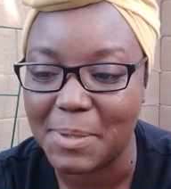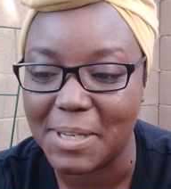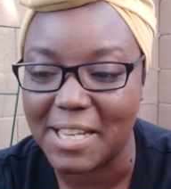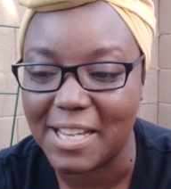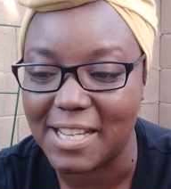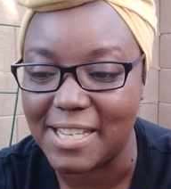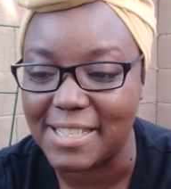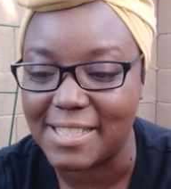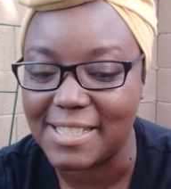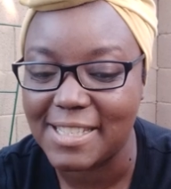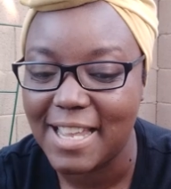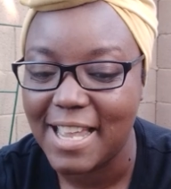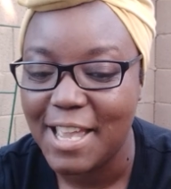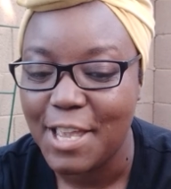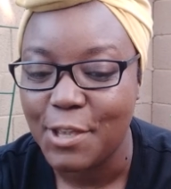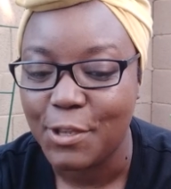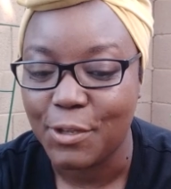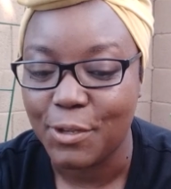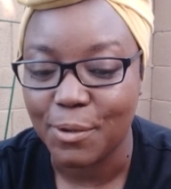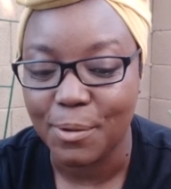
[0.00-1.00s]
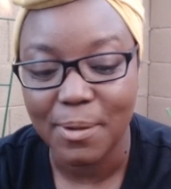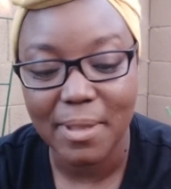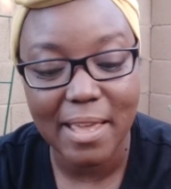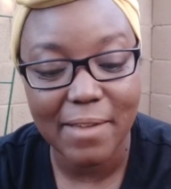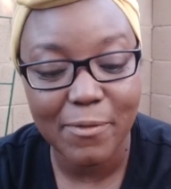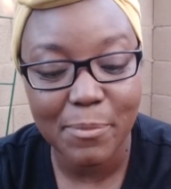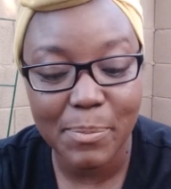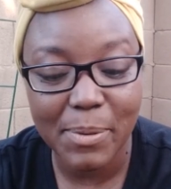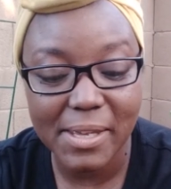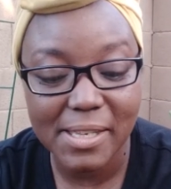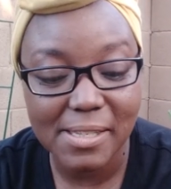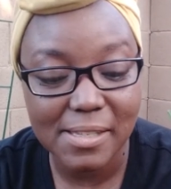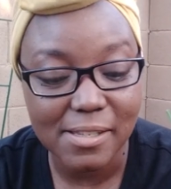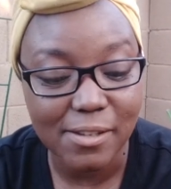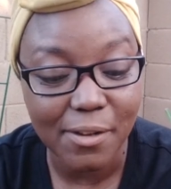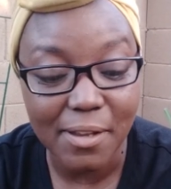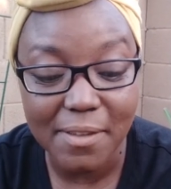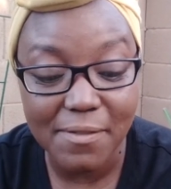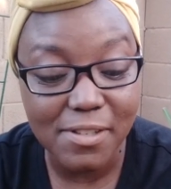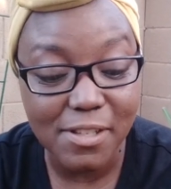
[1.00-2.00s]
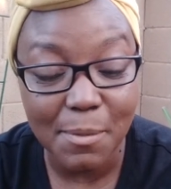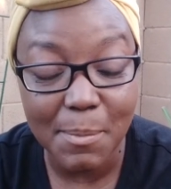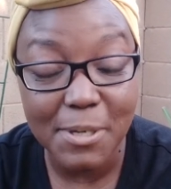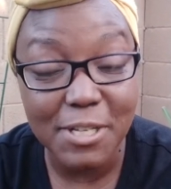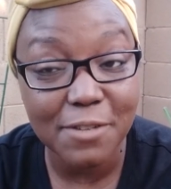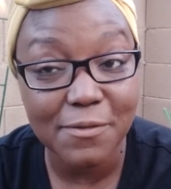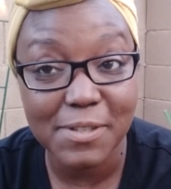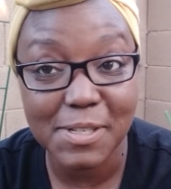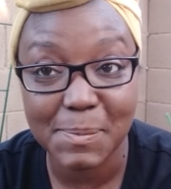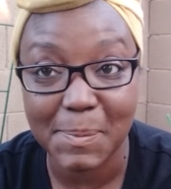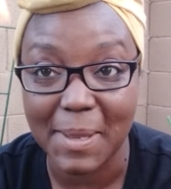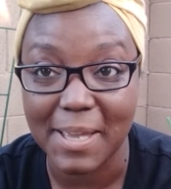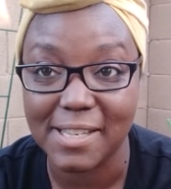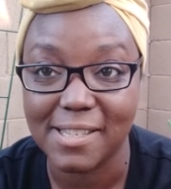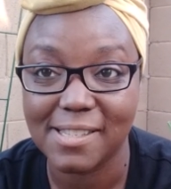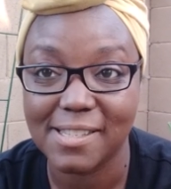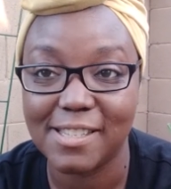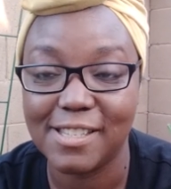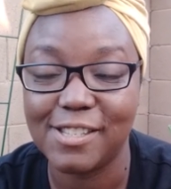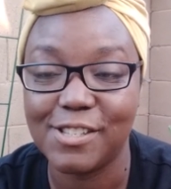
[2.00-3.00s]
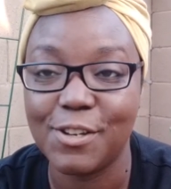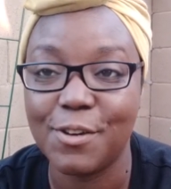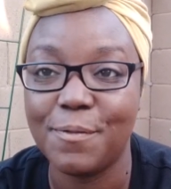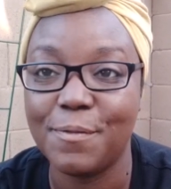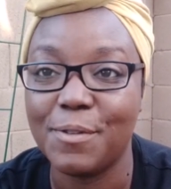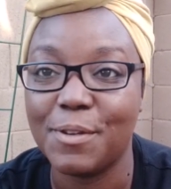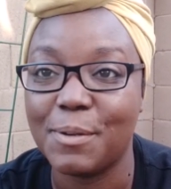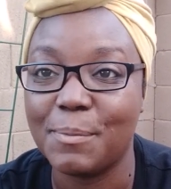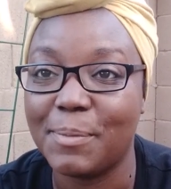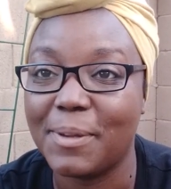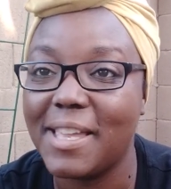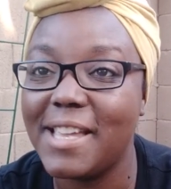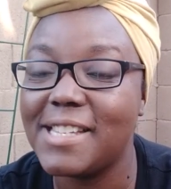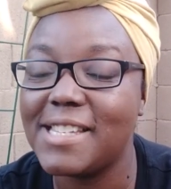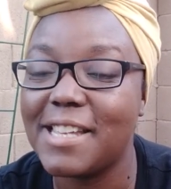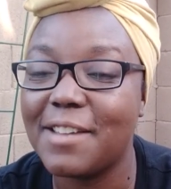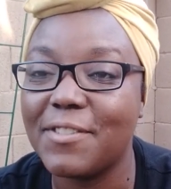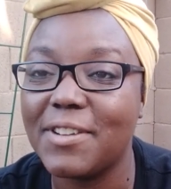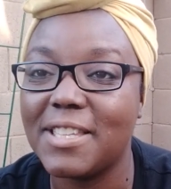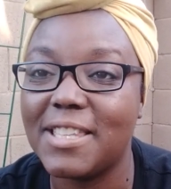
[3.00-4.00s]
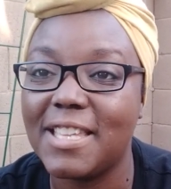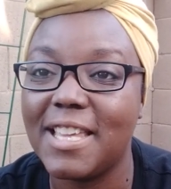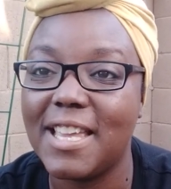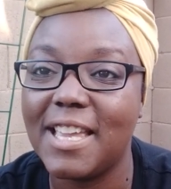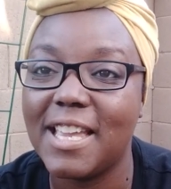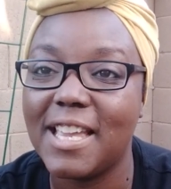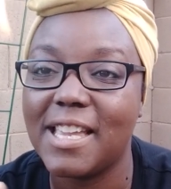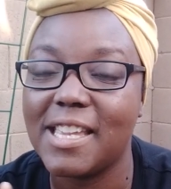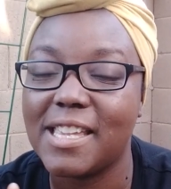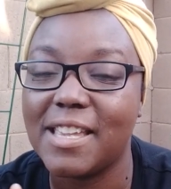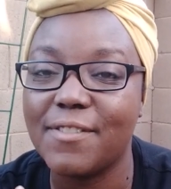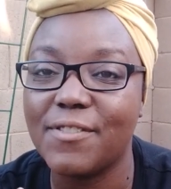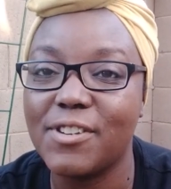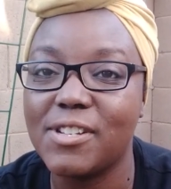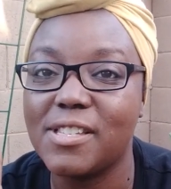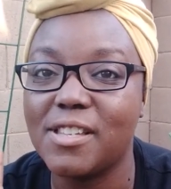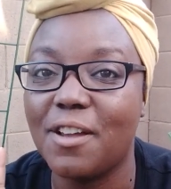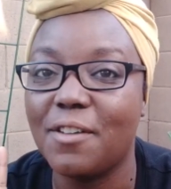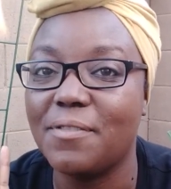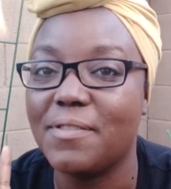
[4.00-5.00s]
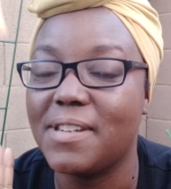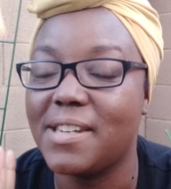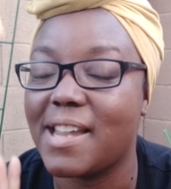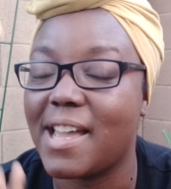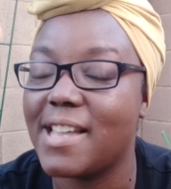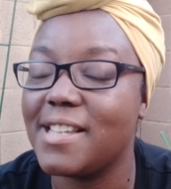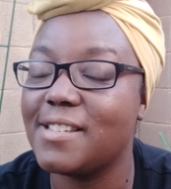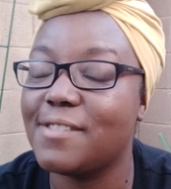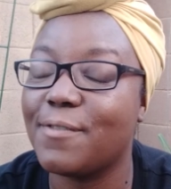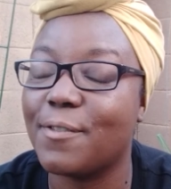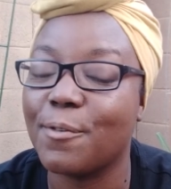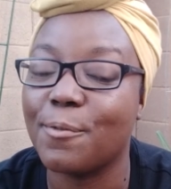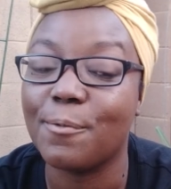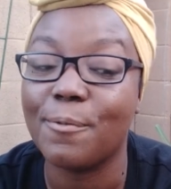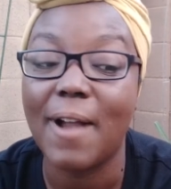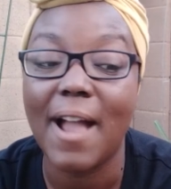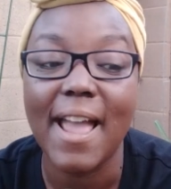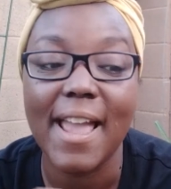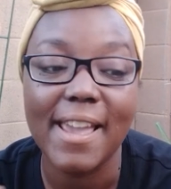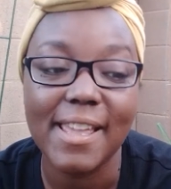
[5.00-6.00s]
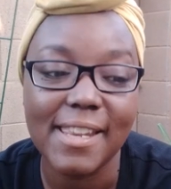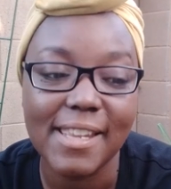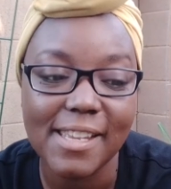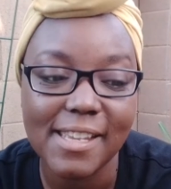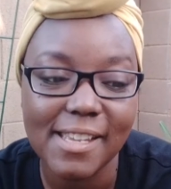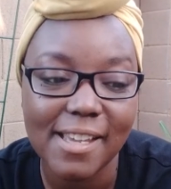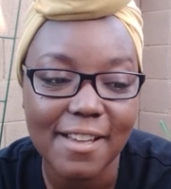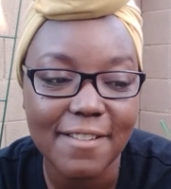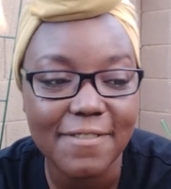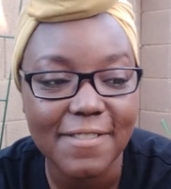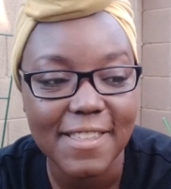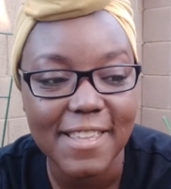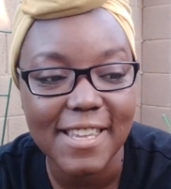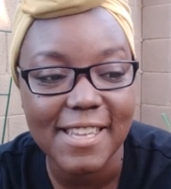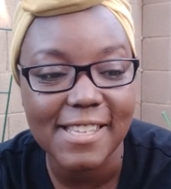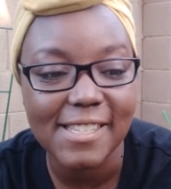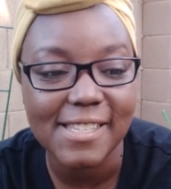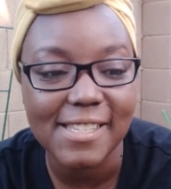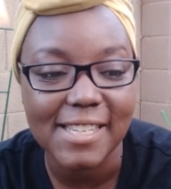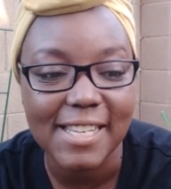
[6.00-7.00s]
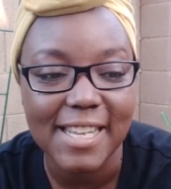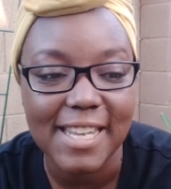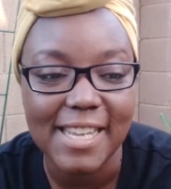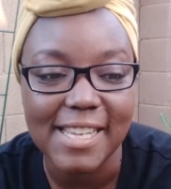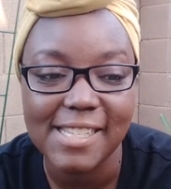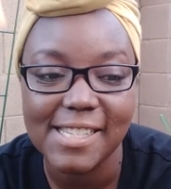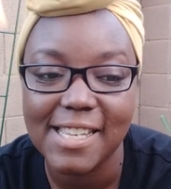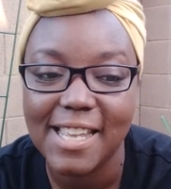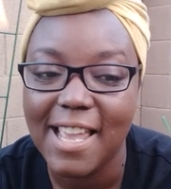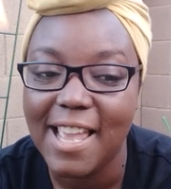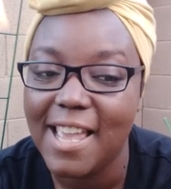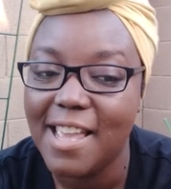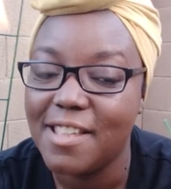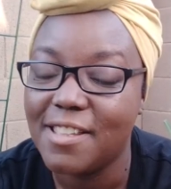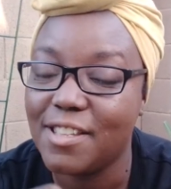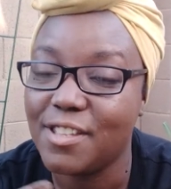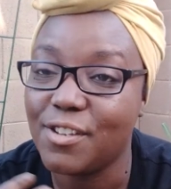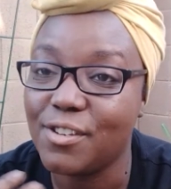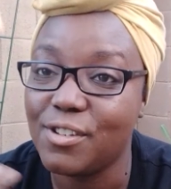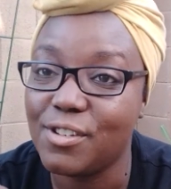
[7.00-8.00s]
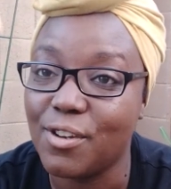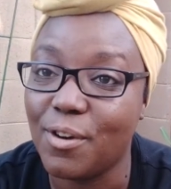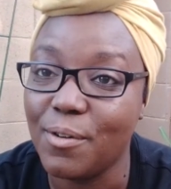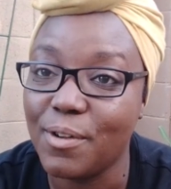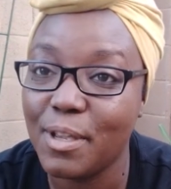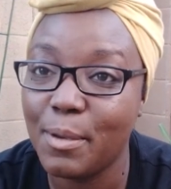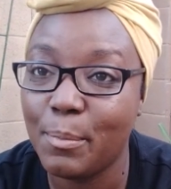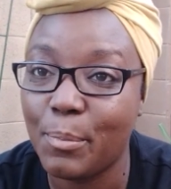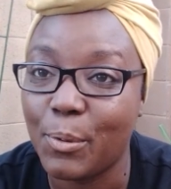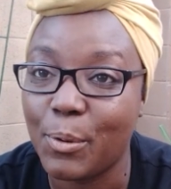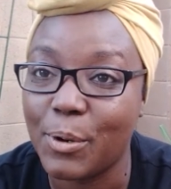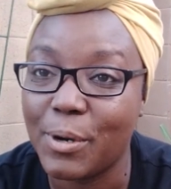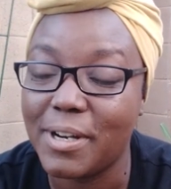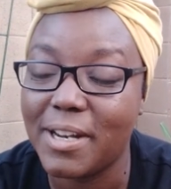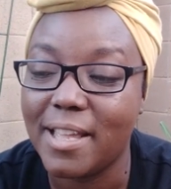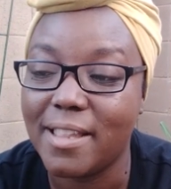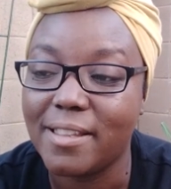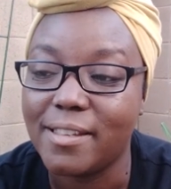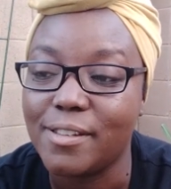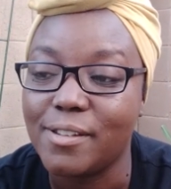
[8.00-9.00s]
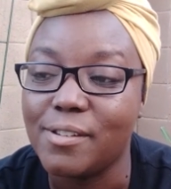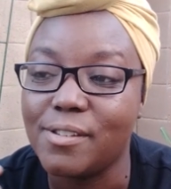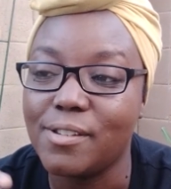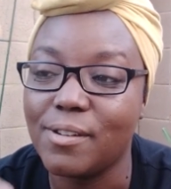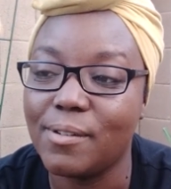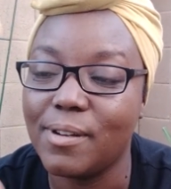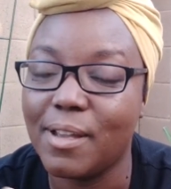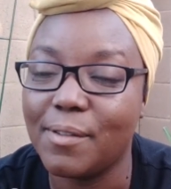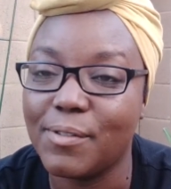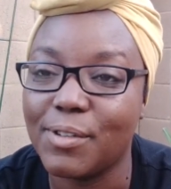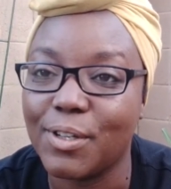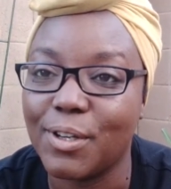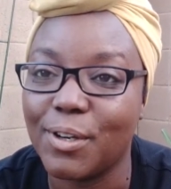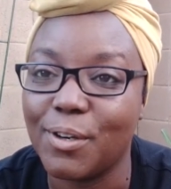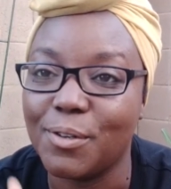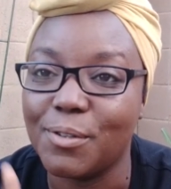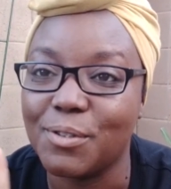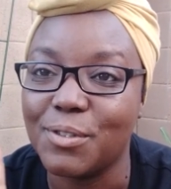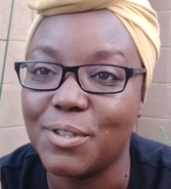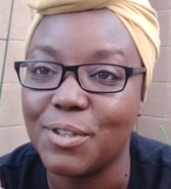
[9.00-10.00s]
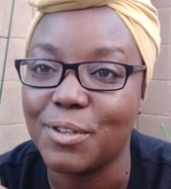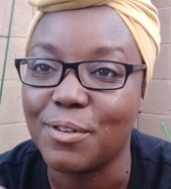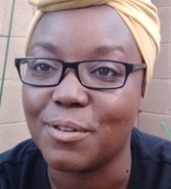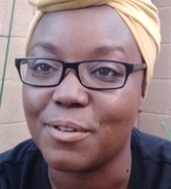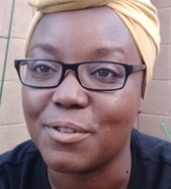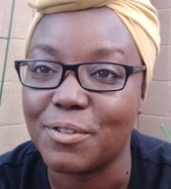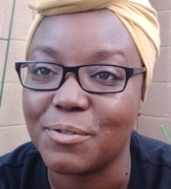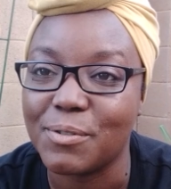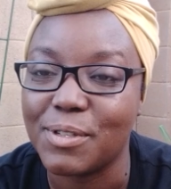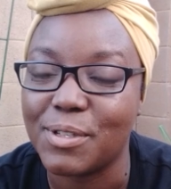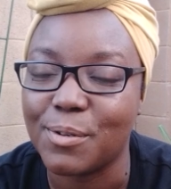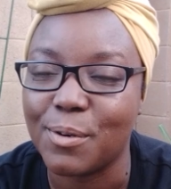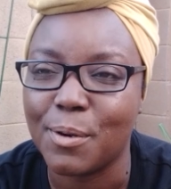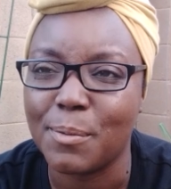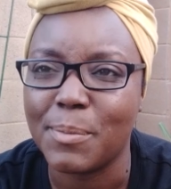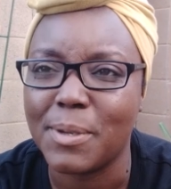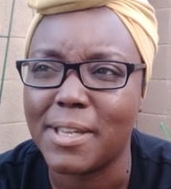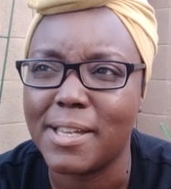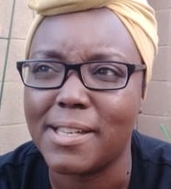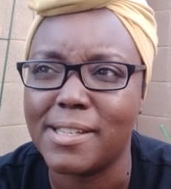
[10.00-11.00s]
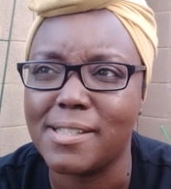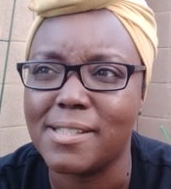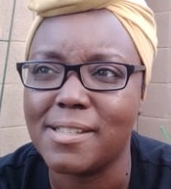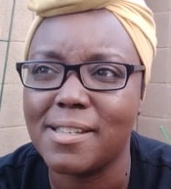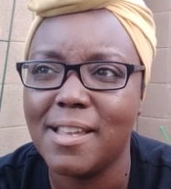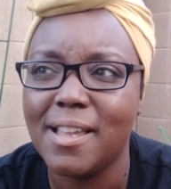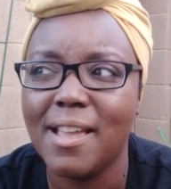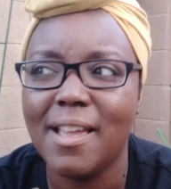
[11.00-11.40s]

because you only have a big, you only have so much of a space. So if you can plant everything, give yourself a nice variety of things to eat, then you don't get bored and then you don't have to go to the grocery store because